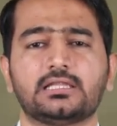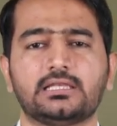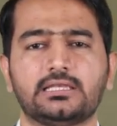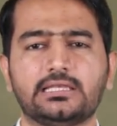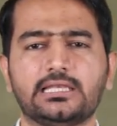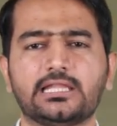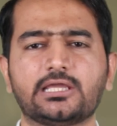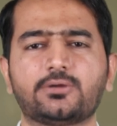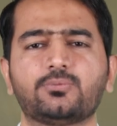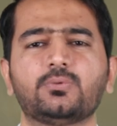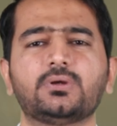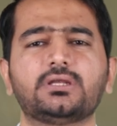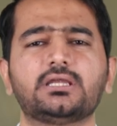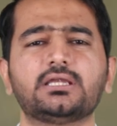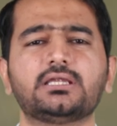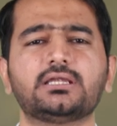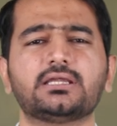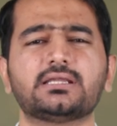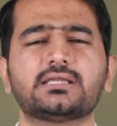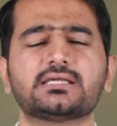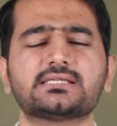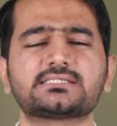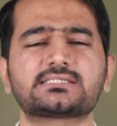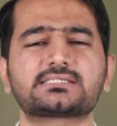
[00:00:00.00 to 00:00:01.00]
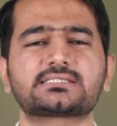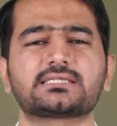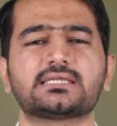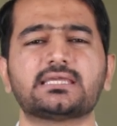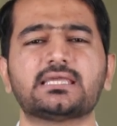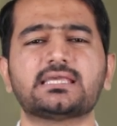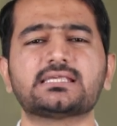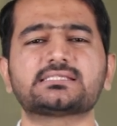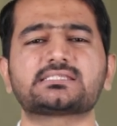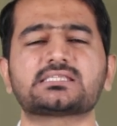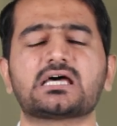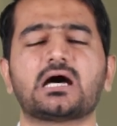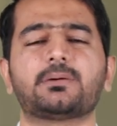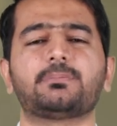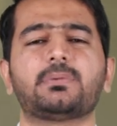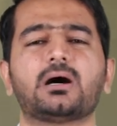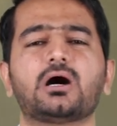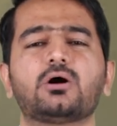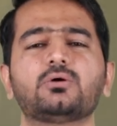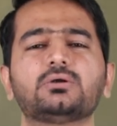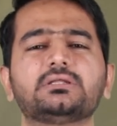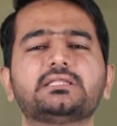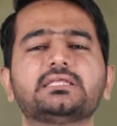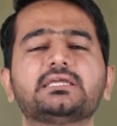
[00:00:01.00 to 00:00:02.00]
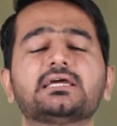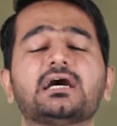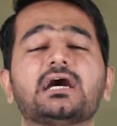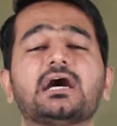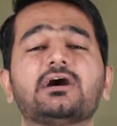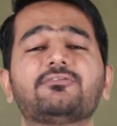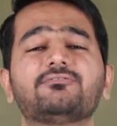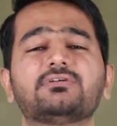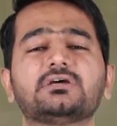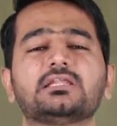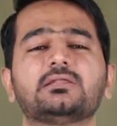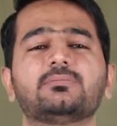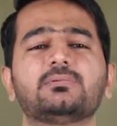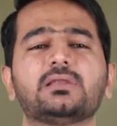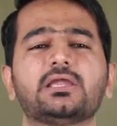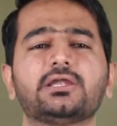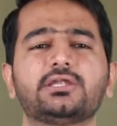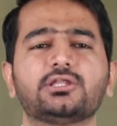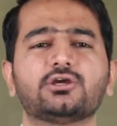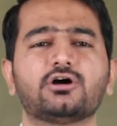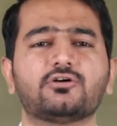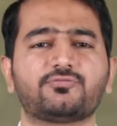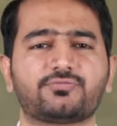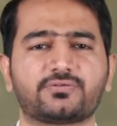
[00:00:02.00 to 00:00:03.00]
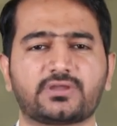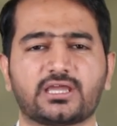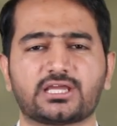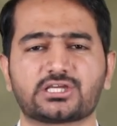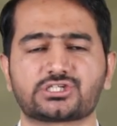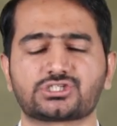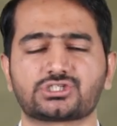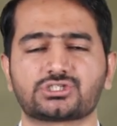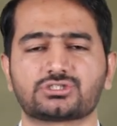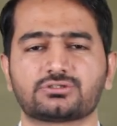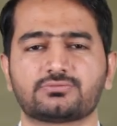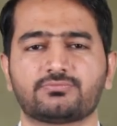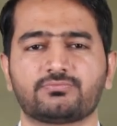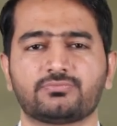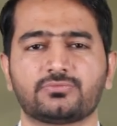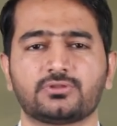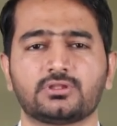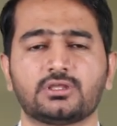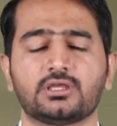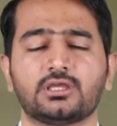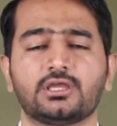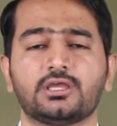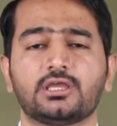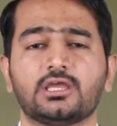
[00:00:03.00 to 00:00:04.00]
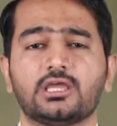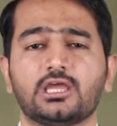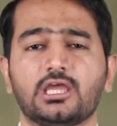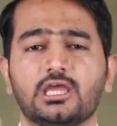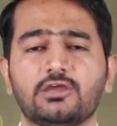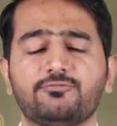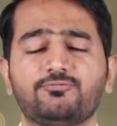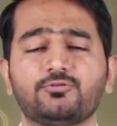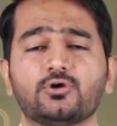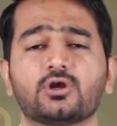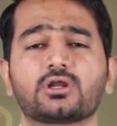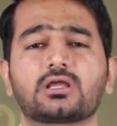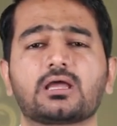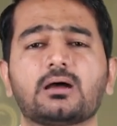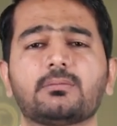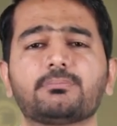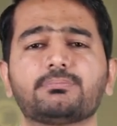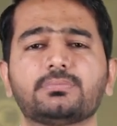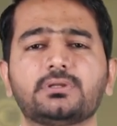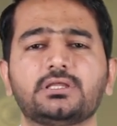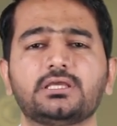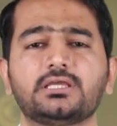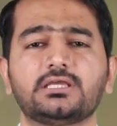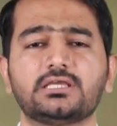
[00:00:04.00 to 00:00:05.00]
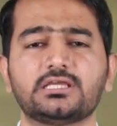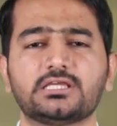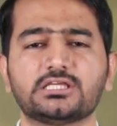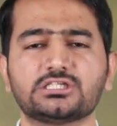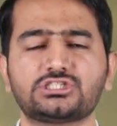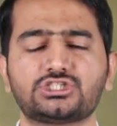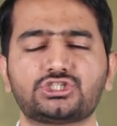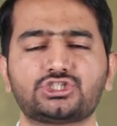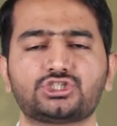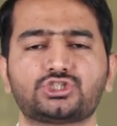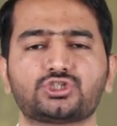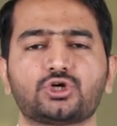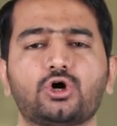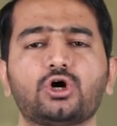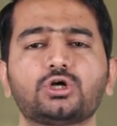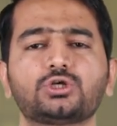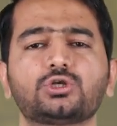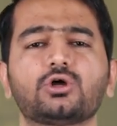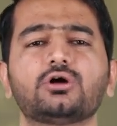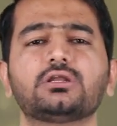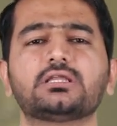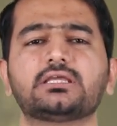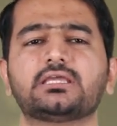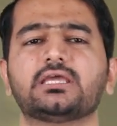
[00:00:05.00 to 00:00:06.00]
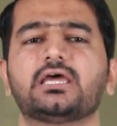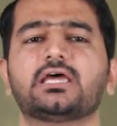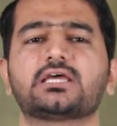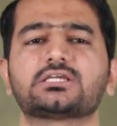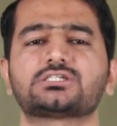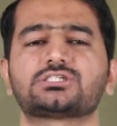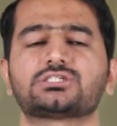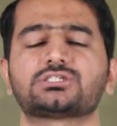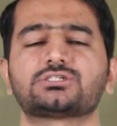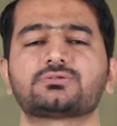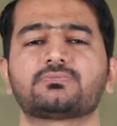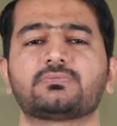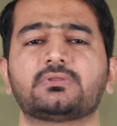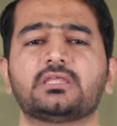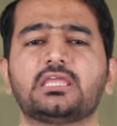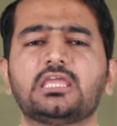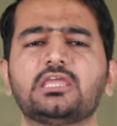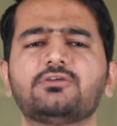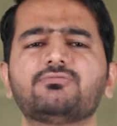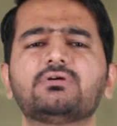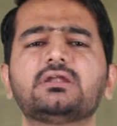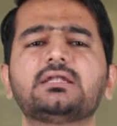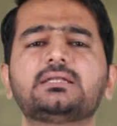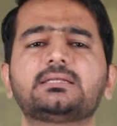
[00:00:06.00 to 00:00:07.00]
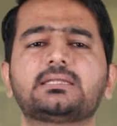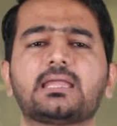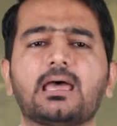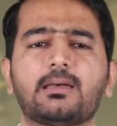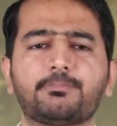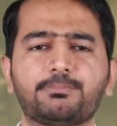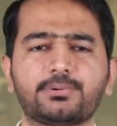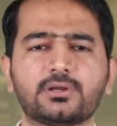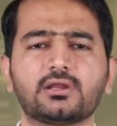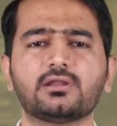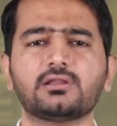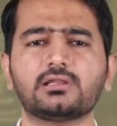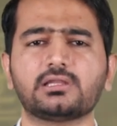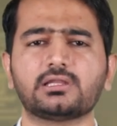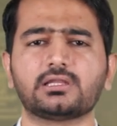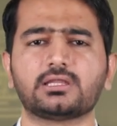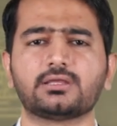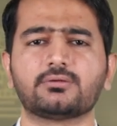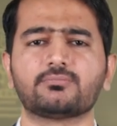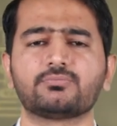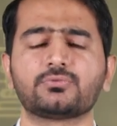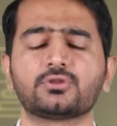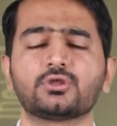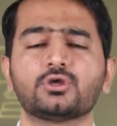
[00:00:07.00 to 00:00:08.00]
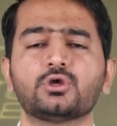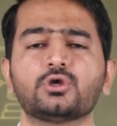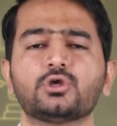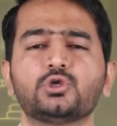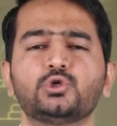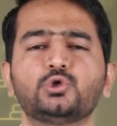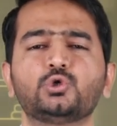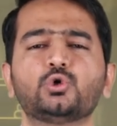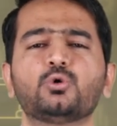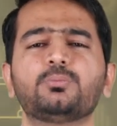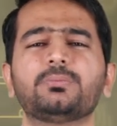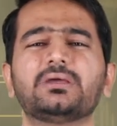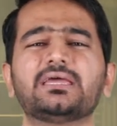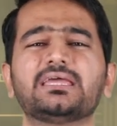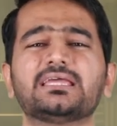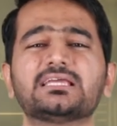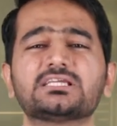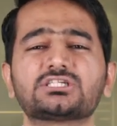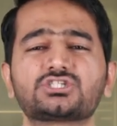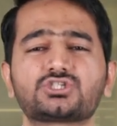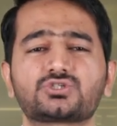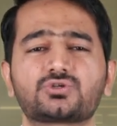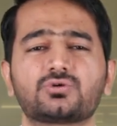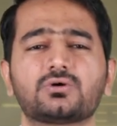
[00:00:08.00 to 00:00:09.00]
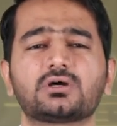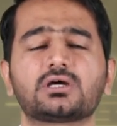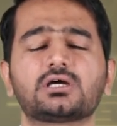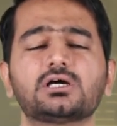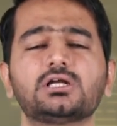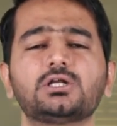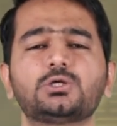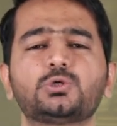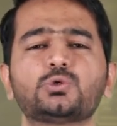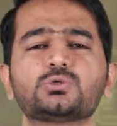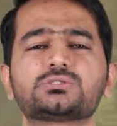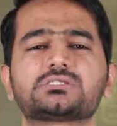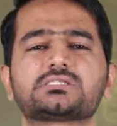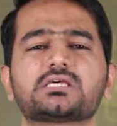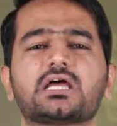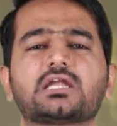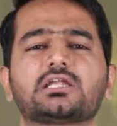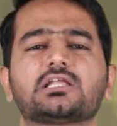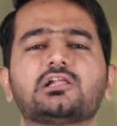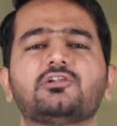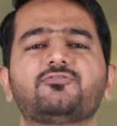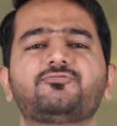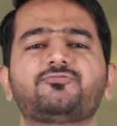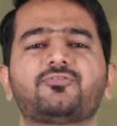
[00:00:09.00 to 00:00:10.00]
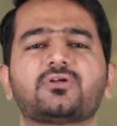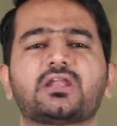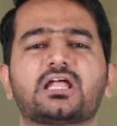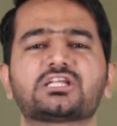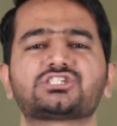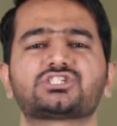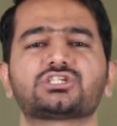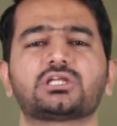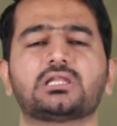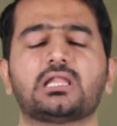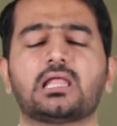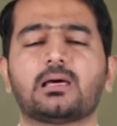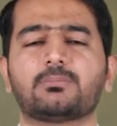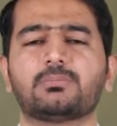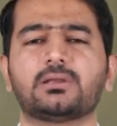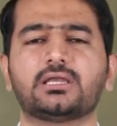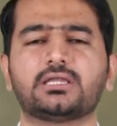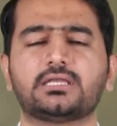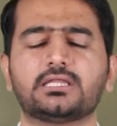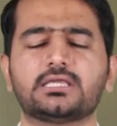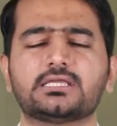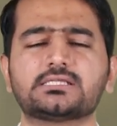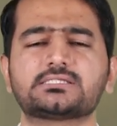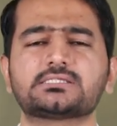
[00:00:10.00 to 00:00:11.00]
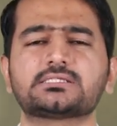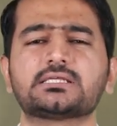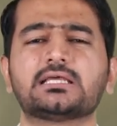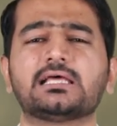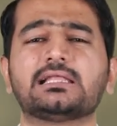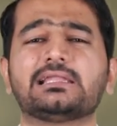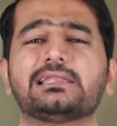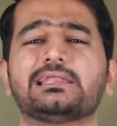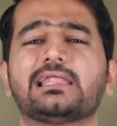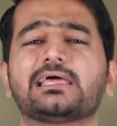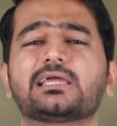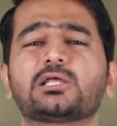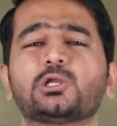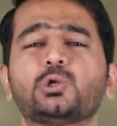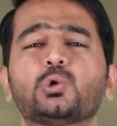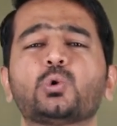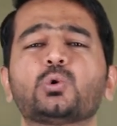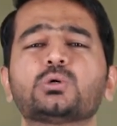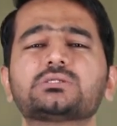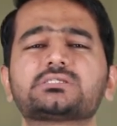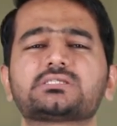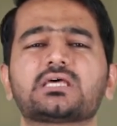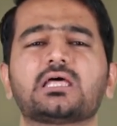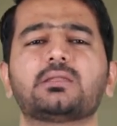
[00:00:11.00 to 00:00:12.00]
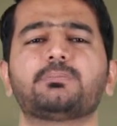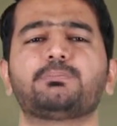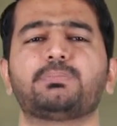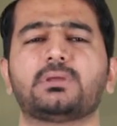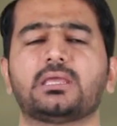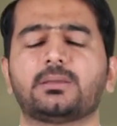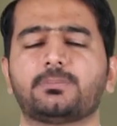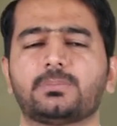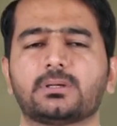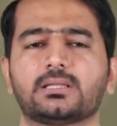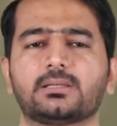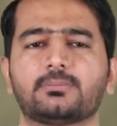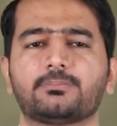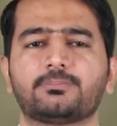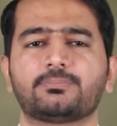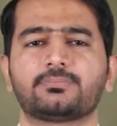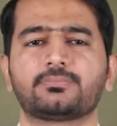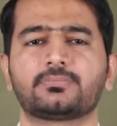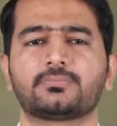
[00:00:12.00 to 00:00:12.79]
Liquidity risk is about the availability of cash. If your company is short on cash, even temporarily, you may struggle to settle financial liabilities like loans and payable.